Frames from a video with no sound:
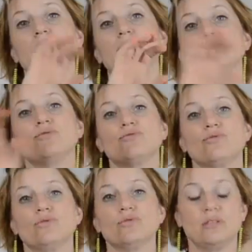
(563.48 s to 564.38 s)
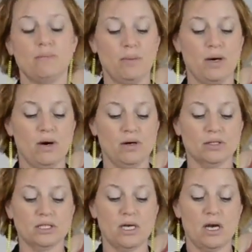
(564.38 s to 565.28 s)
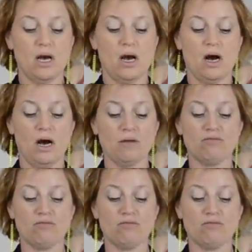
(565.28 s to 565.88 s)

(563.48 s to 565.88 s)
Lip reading: use straws in part, I